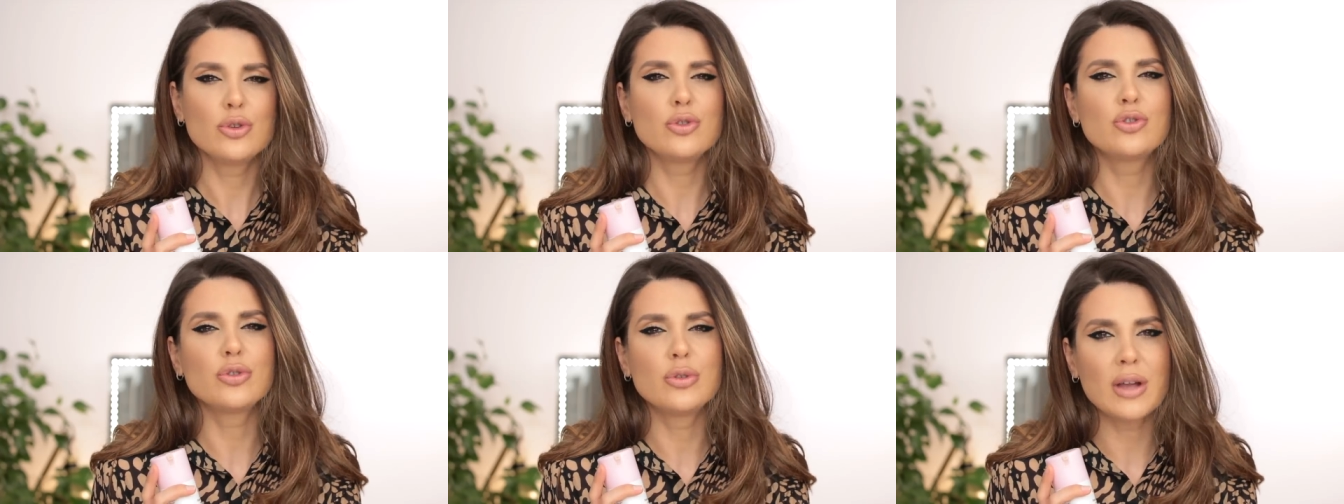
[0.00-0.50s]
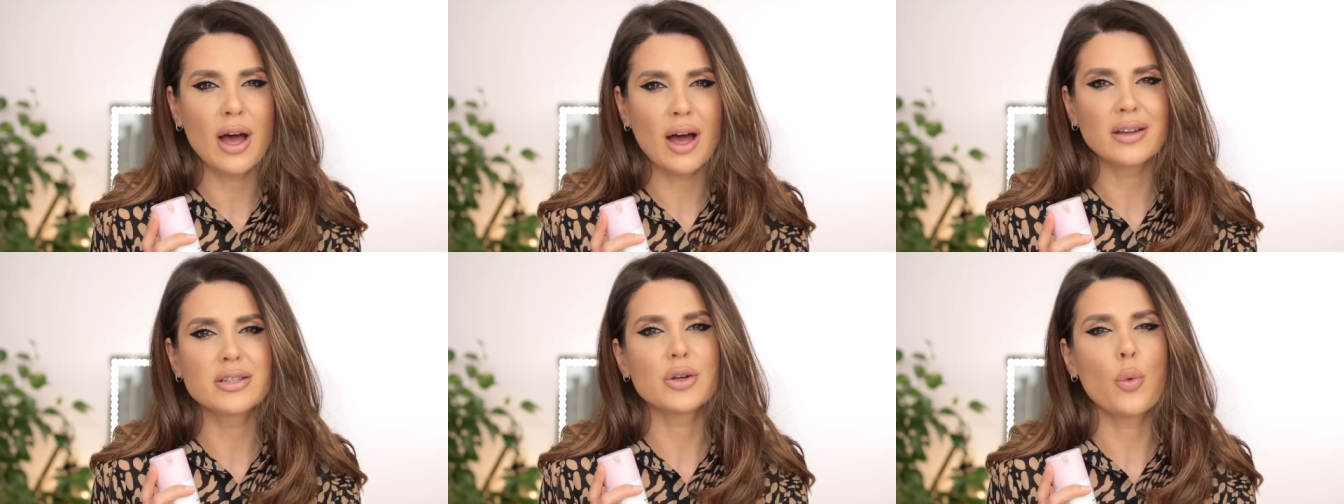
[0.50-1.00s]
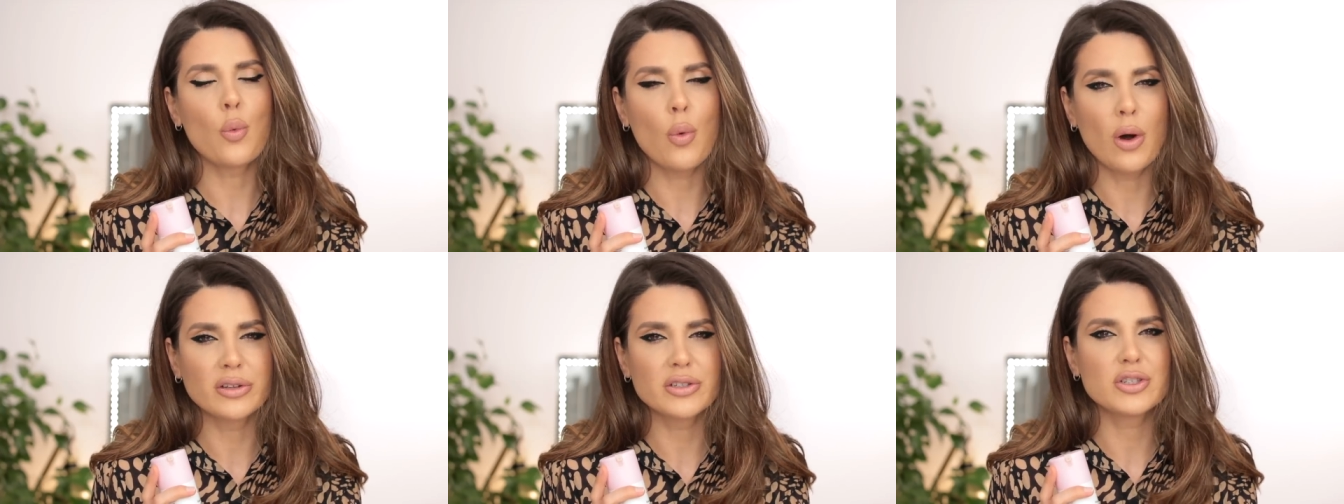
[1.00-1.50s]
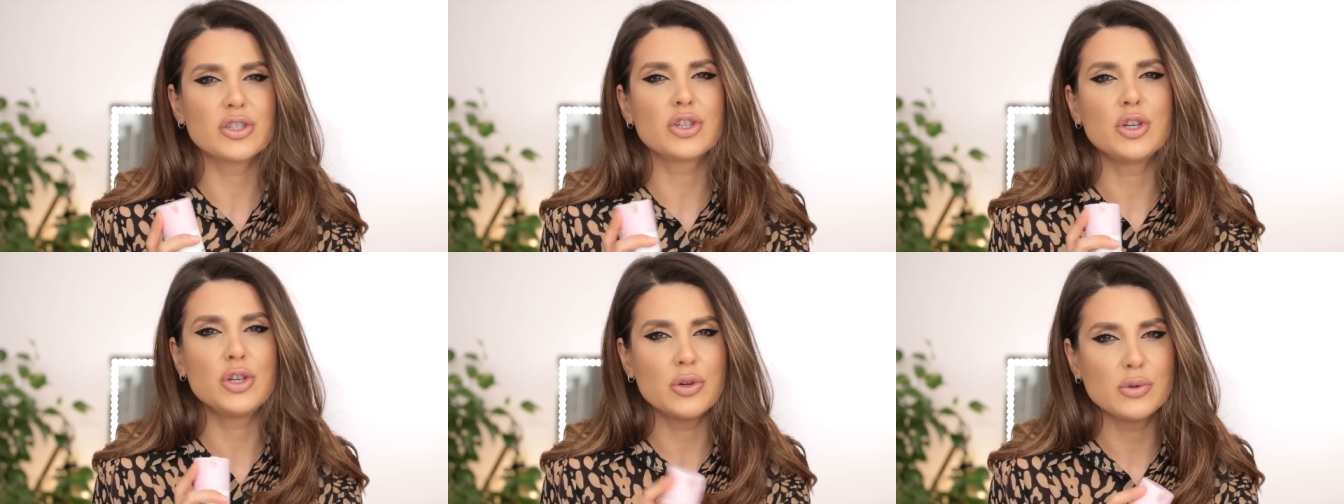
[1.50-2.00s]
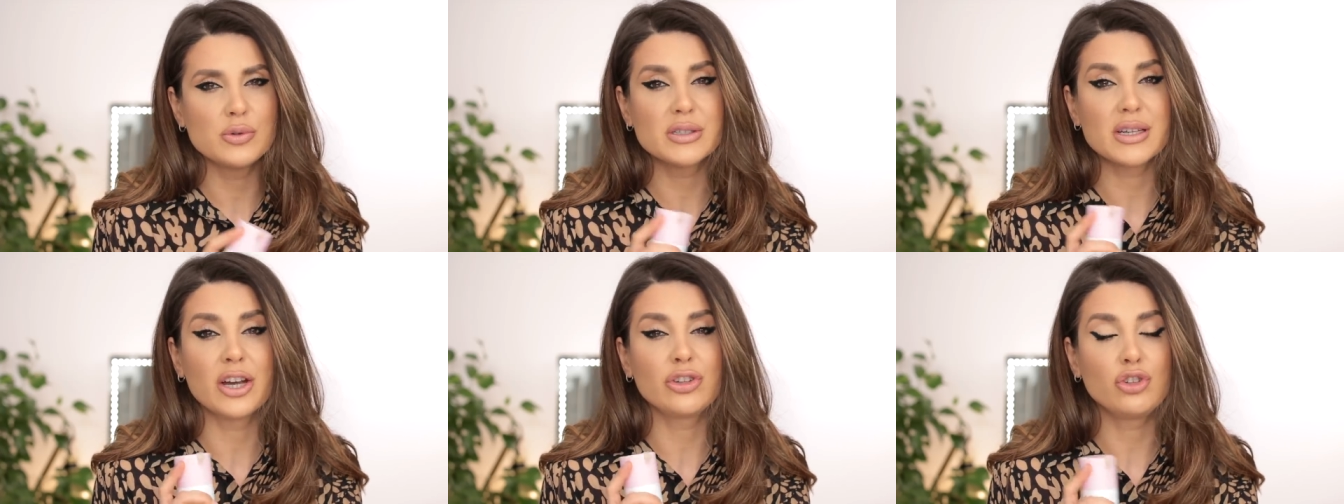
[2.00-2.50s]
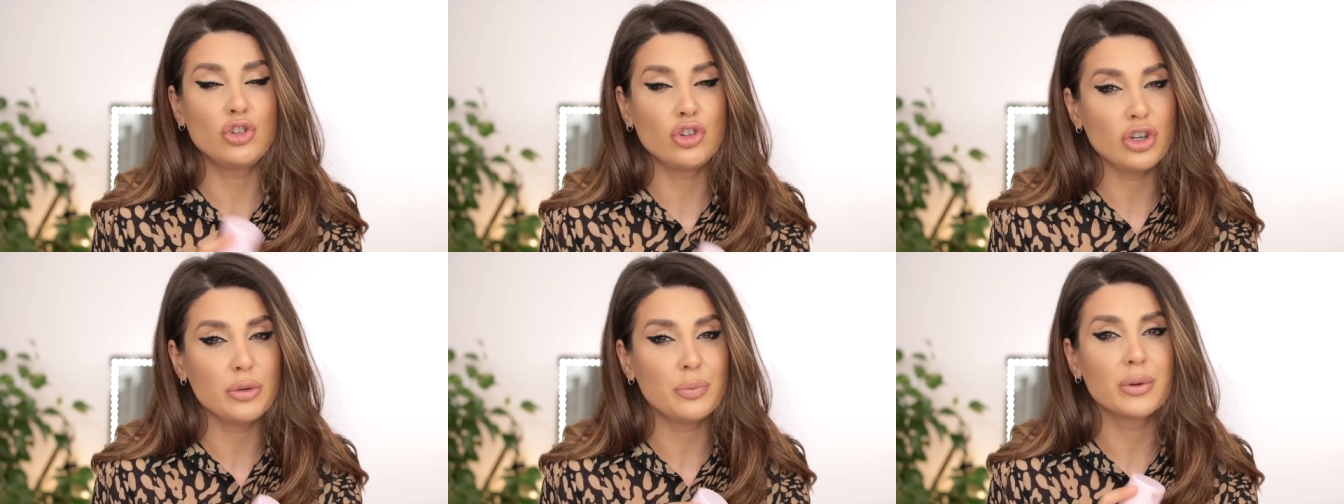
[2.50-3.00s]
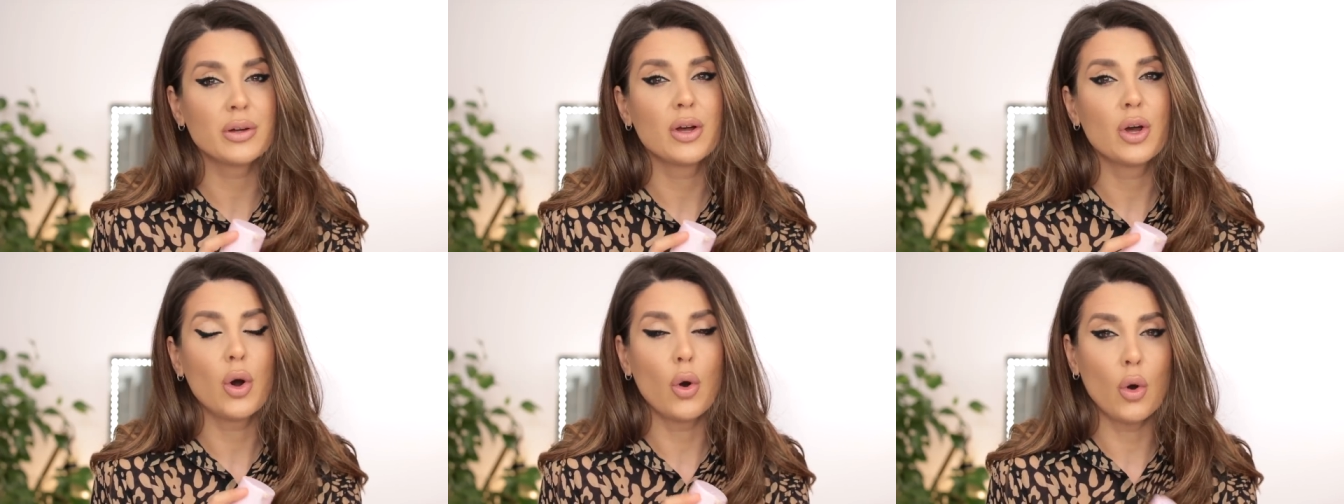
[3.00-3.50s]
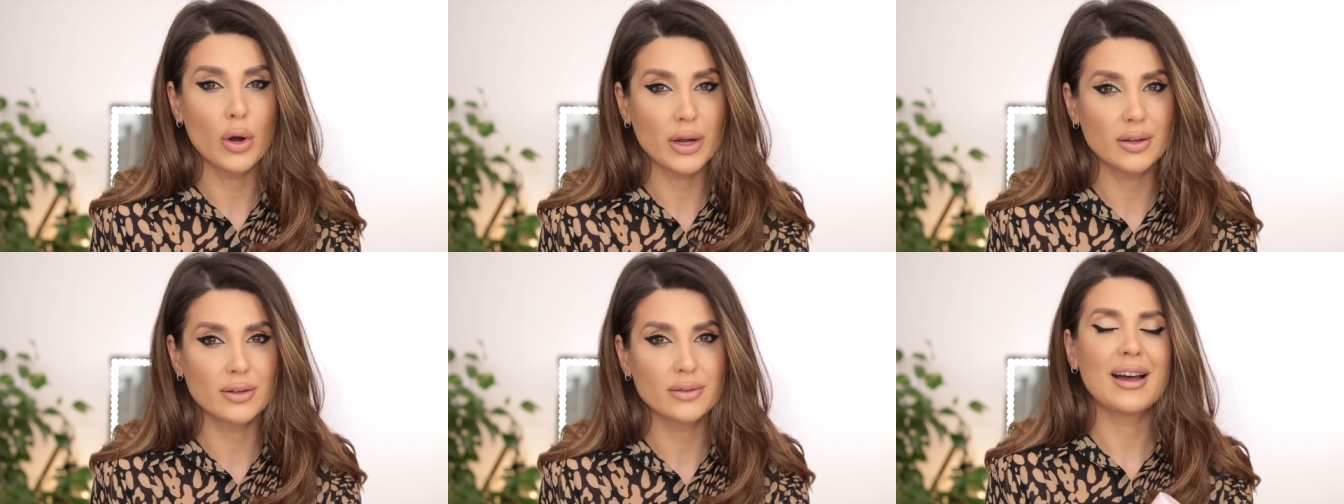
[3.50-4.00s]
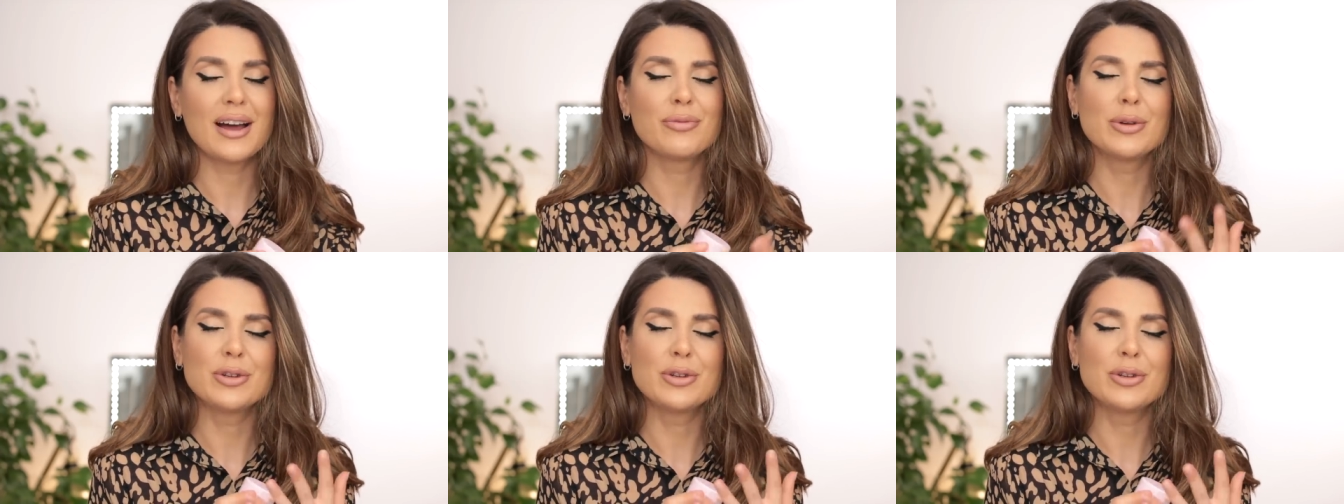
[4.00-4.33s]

you do not want to use a cheap oil. I've